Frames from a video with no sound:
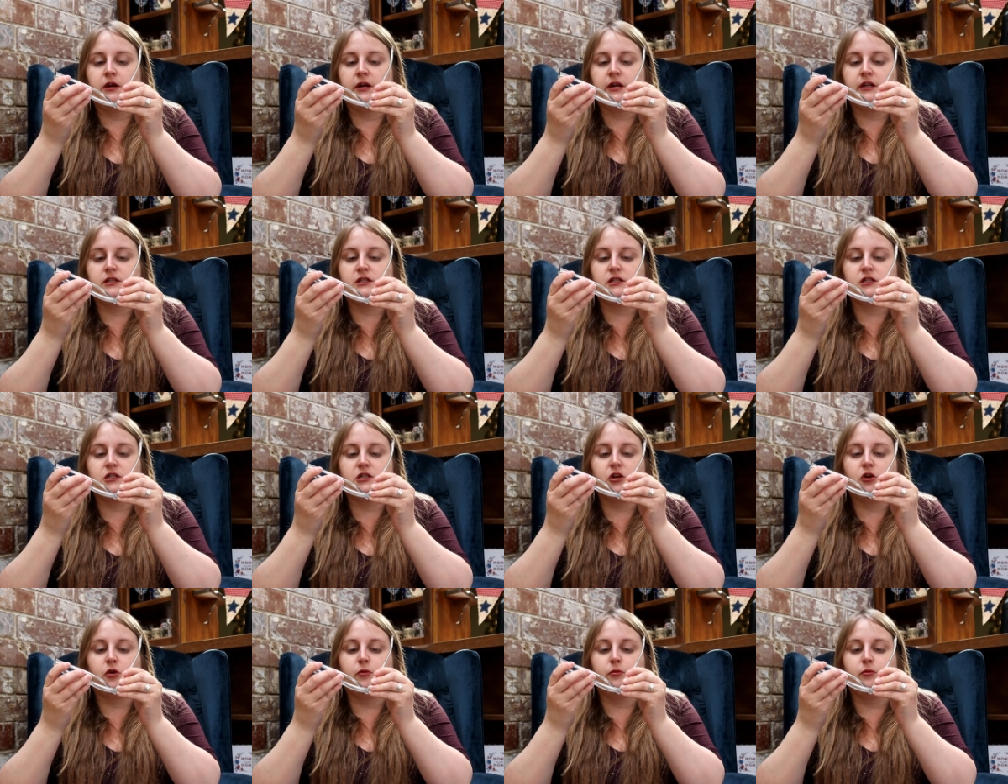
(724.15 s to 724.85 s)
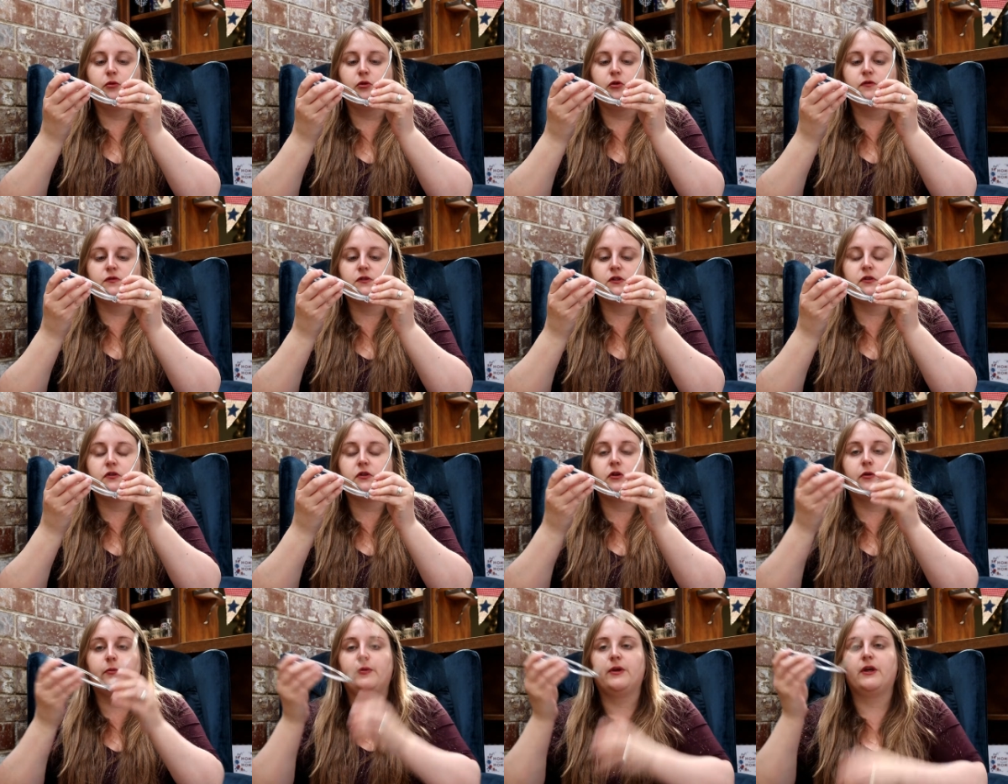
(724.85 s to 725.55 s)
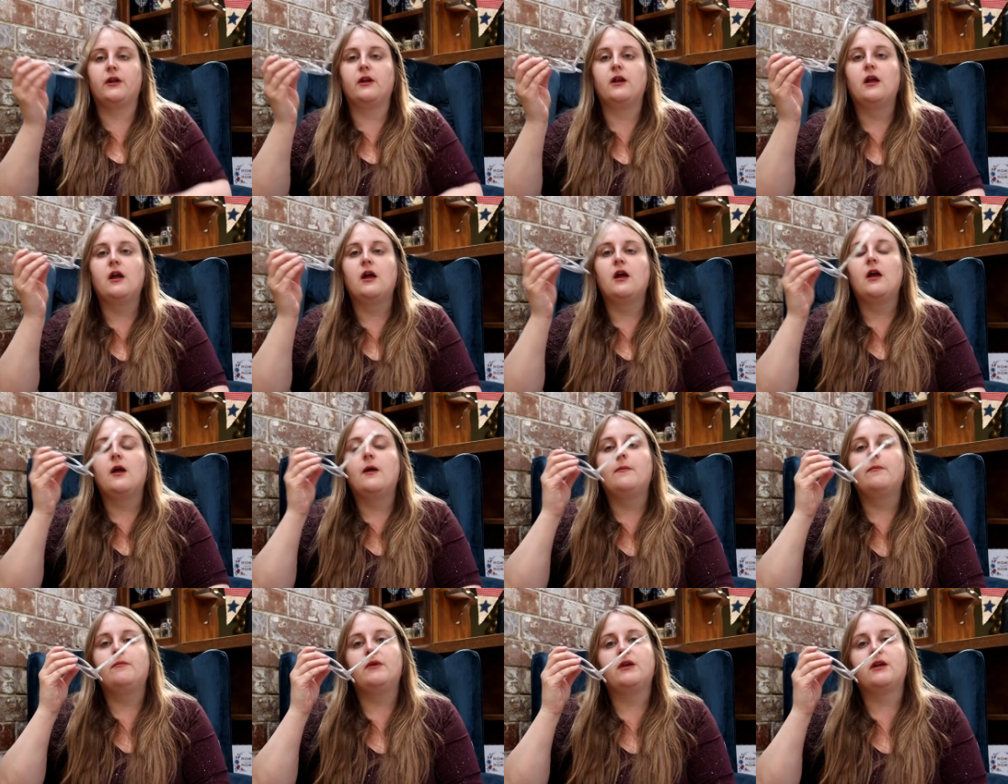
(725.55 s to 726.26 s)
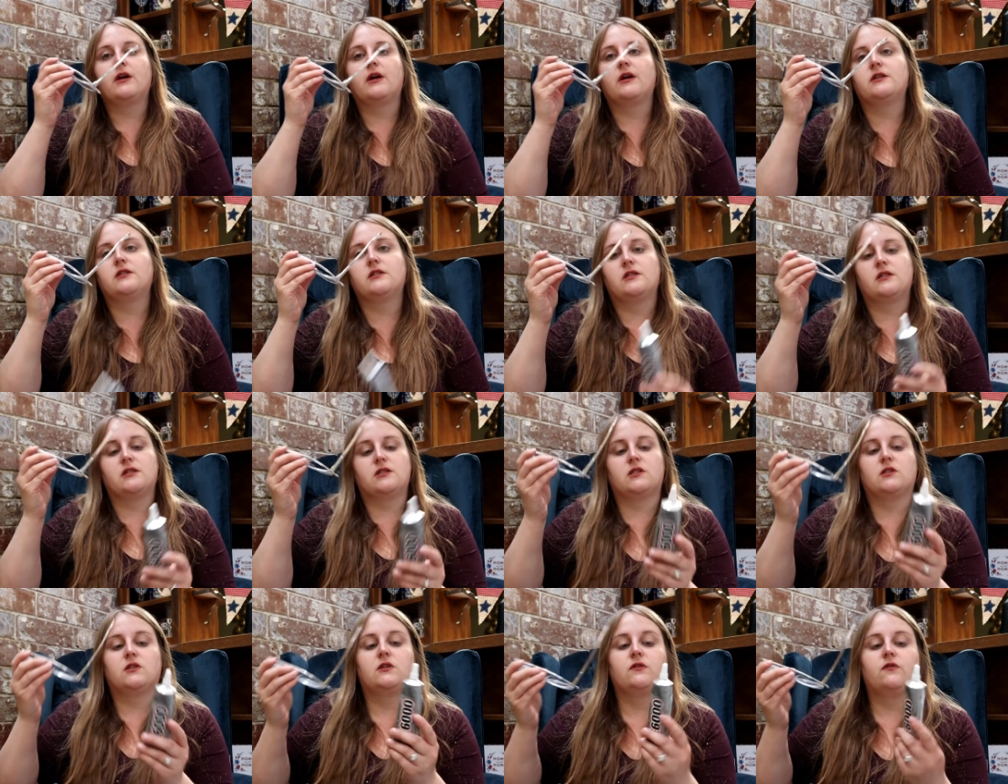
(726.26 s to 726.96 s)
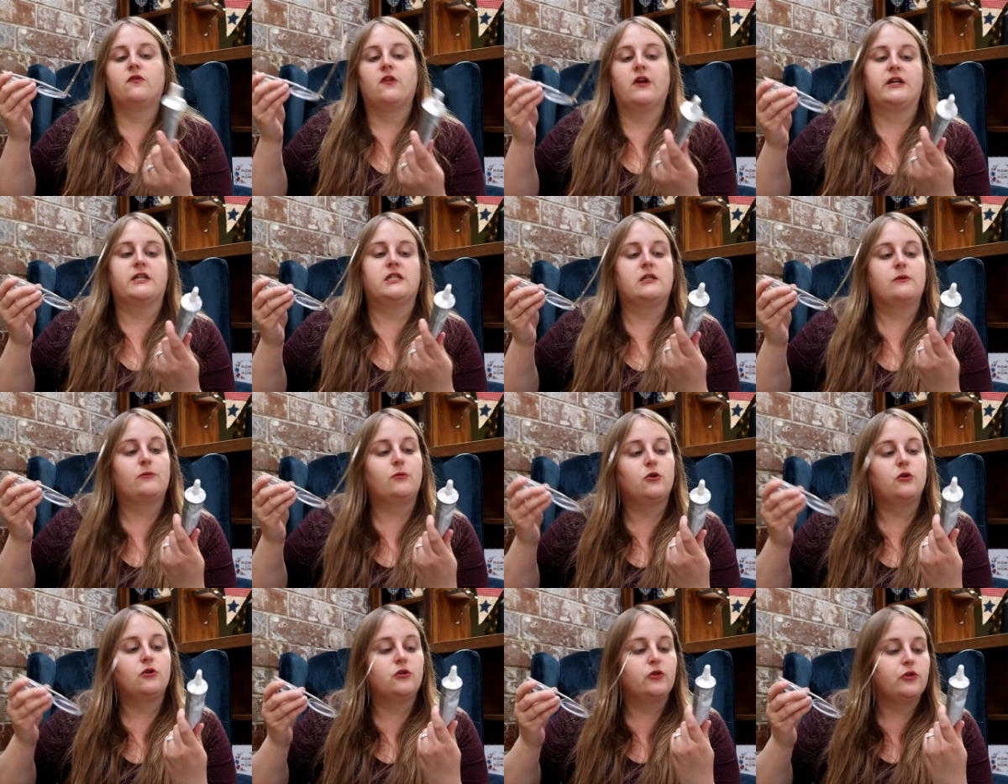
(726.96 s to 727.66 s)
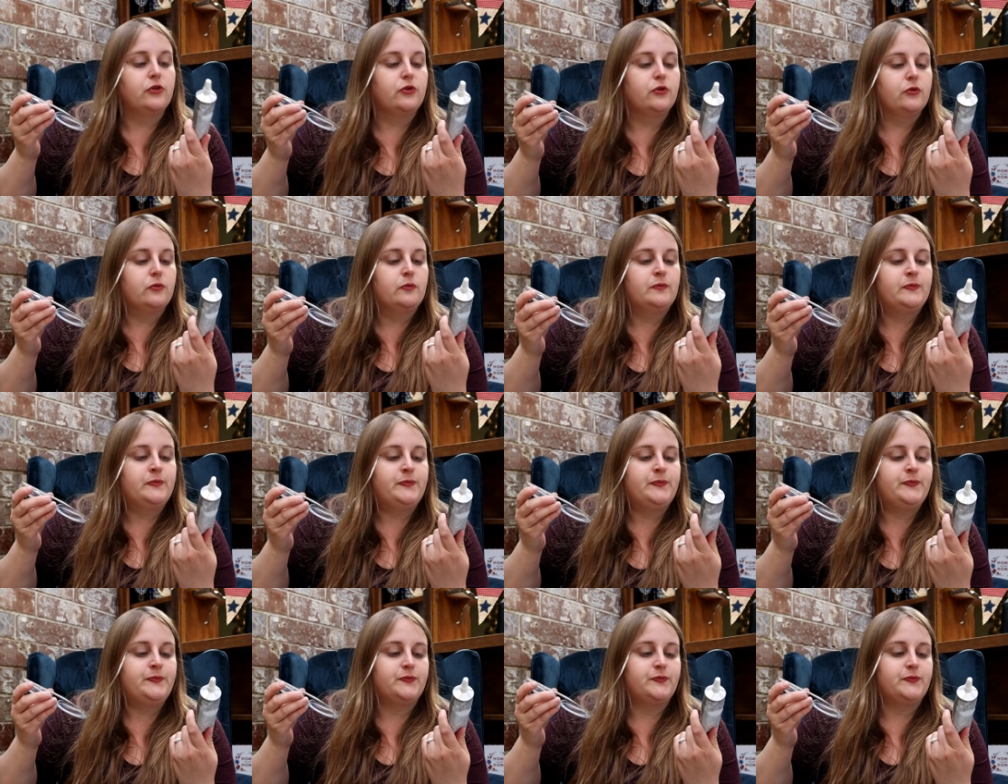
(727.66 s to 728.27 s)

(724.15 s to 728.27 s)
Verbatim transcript: It still moves a little bit because it's flexible glue